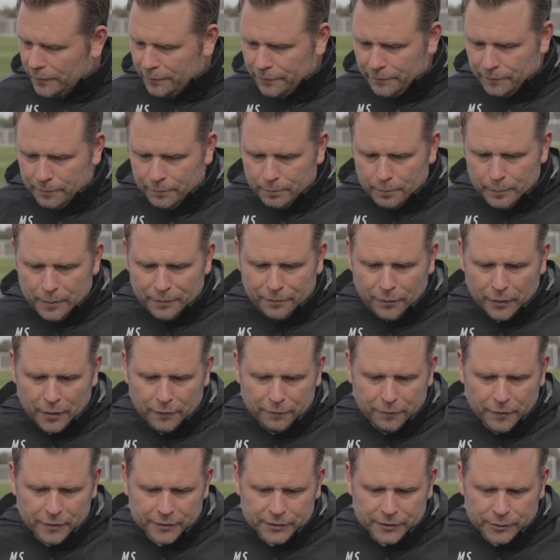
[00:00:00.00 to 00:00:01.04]
the before
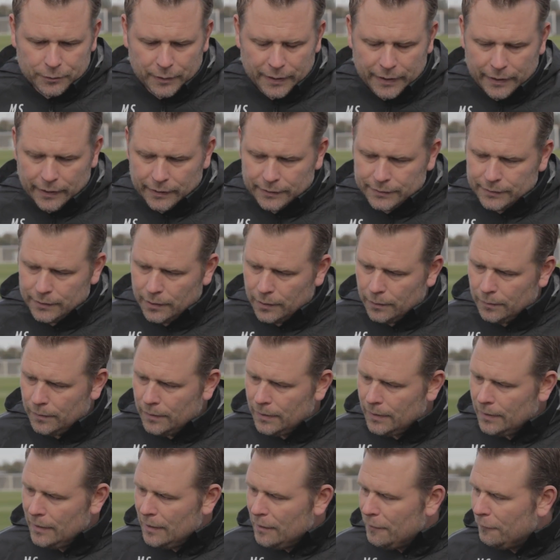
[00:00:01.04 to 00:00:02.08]
the first training, so
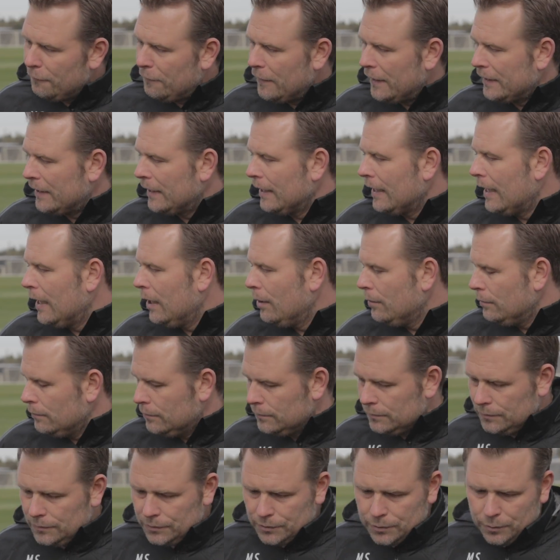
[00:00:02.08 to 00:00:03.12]
finally allowed
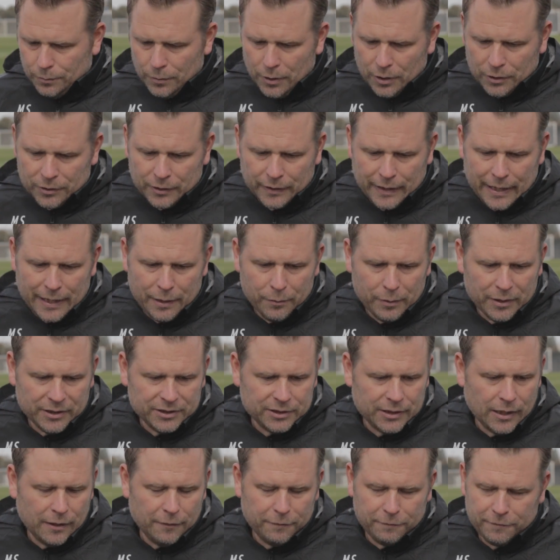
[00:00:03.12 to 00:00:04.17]
to work together with the
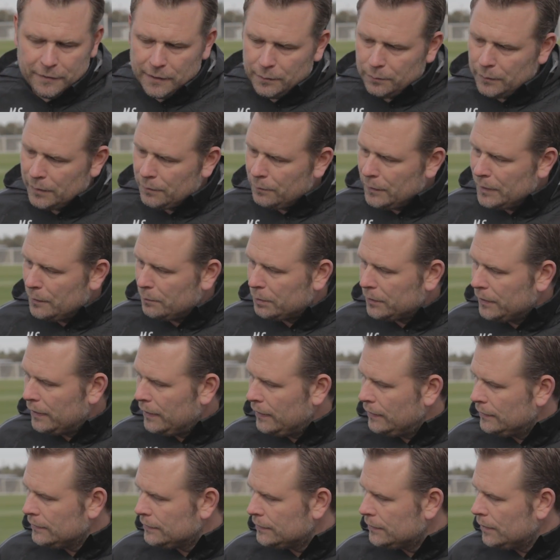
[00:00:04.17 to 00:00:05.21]
staff and with the
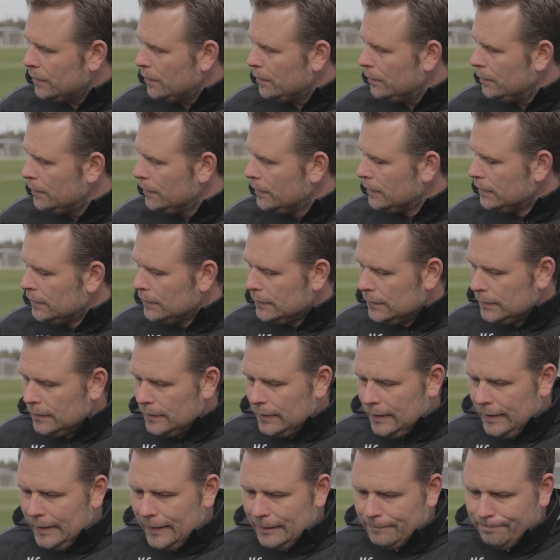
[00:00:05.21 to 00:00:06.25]
players. So
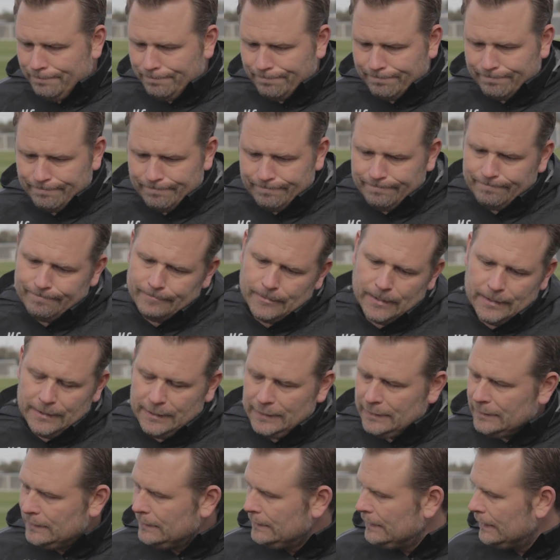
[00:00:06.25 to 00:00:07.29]
yeah,
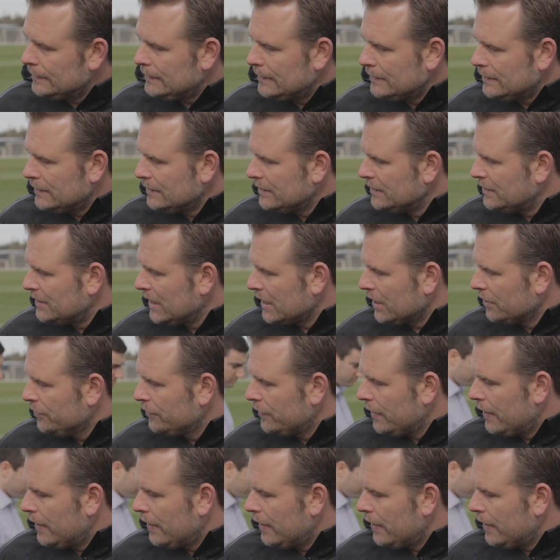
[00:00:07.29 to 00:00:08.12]
yes, this is the second